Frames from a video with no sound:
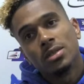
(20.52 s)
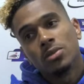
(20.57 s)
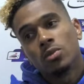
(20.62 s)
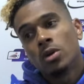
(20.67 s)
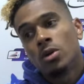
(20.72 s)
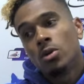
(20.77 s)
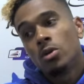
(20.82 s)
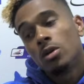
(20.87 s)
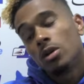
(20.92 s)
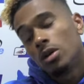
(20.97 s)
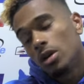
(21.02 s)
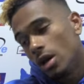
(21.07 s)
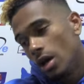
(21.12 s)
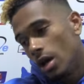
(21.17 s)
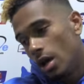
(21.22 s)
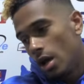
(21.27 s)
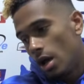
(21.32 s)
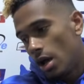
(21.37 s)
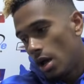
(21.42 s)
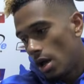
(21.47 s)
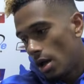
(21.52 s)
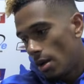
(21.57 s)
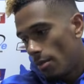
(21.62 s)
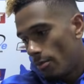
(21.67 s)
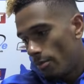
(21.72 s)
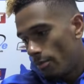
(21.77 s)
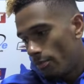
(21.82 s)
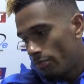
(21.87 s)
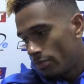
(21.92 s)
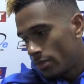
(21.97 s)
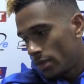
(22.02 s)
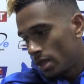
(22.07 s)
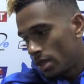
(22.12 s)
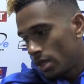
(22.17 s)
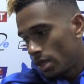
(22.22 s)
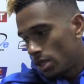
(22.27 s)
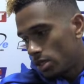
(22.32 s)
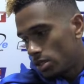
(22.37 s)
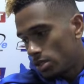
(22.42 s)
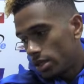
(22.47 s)
as well.
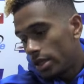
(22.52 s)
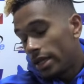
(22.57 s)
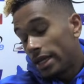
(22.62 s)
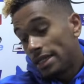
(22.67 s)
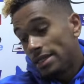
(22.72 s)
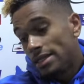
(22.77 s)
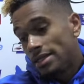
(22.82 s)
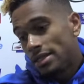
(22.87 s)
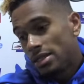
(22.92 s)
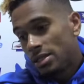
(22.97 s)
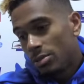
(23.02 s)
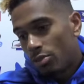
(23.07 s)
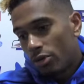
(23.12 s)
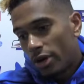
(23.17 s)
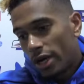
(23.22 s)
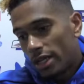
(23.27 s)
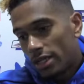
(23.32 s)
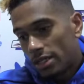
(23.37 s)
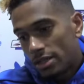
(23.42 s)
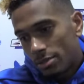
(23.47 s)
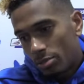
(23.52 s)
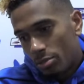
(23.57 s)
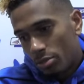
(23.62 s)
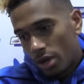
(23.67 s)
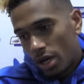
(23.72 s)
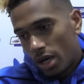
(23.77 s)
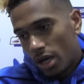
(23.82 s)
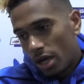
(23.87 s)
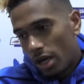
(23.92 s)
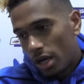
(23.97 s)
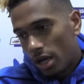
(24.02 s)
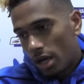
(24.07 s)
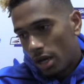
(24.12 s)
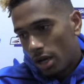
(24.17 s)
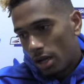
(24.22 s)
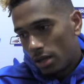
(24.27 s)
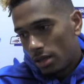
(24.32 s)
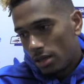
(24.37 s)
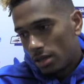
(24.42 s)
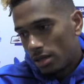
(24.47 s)
So yeah, it is disappointing,
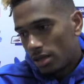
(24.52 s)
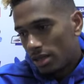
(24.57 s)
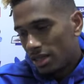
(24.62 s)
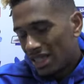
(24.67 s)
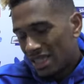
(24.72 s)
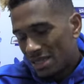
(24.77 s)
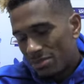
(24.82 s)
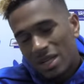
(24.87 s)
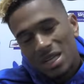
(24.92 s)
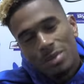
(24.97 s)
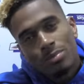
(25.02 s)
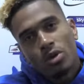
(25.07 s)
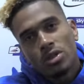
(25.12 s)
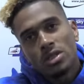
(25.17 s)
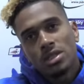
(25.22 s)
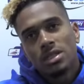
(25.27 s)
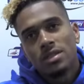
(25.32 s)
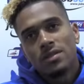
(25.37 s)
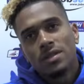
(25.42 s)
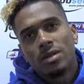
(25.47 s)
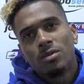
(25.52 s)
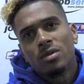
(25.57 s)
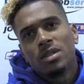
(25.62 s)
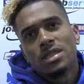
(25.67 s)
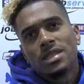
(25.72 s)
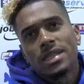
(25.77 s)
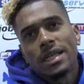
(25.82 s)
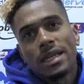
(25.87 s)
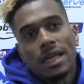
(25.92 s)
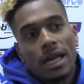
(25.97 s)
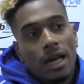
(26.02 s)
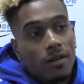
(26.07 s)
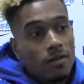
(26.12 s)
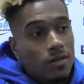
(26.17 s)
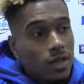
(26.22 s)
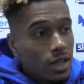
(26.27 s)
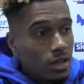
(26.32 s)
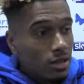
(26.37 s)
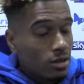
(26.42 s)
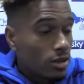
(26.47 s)
but there's many positives that we can take out of
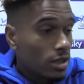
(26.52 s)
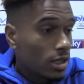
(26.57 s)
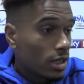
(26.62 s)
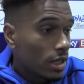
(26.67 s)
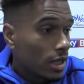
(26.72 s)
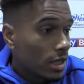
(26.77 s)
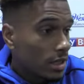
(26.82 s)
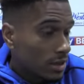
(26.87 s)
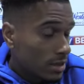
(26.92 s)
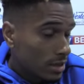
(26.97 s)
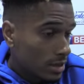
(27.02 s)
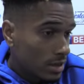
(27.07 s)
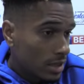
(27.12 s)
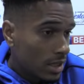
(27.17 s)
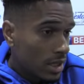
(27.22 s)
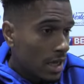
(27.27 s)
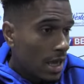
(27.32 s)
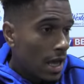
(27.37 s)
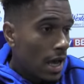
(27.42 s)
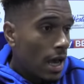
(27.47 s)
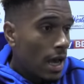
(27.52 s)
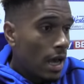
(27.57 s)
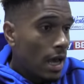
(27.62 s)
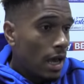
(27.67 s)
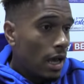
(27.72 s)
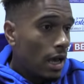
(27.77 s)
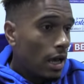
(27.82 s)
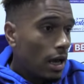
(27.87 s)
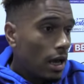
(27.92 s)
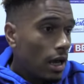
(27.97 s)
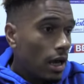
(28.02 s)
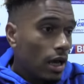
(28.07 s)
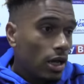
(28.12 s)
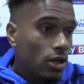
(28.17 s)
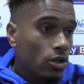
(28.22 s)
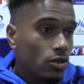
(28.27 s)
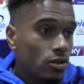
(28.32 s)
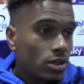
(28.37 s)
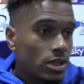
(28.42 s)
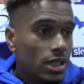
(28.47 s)
that, looking against
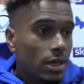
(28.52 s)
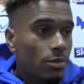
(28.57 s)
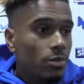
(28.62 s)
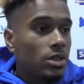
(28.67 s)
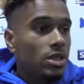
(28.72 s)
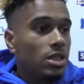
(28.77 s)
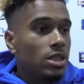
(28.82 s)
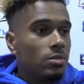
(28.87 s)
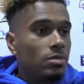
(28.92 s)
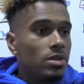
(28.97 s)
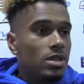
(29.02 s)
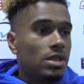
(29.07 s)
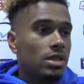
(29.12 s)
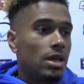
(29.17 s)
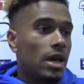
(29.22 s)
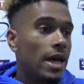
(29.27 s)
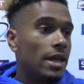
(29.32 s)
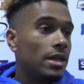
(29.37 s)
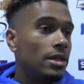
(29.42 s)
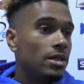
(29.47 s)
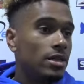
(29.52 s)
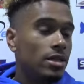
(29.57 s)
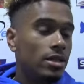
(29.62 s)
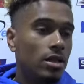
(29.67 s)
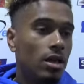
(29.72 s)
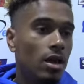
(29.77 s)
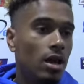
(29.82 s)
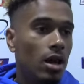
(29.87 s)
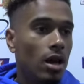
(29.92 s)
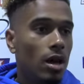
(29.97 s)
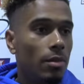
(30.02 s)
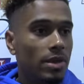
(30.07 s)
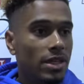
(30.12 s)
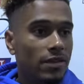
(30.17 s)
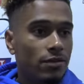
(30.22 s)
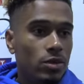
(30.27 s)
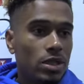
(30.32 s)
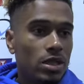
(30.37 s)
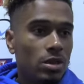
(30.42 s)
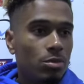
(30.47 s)
a good Championship side, and if we